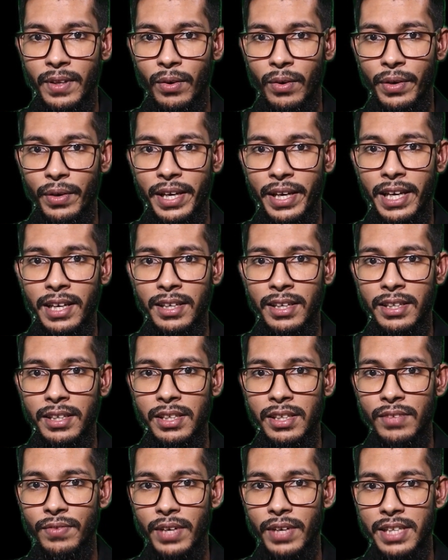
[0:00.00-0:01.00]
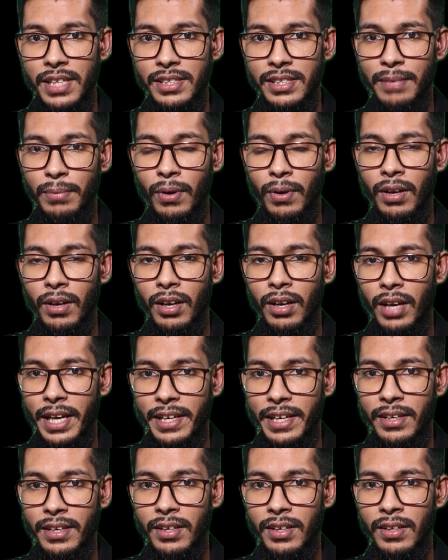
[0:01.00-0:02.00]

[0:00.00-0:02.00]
Okay. For example, like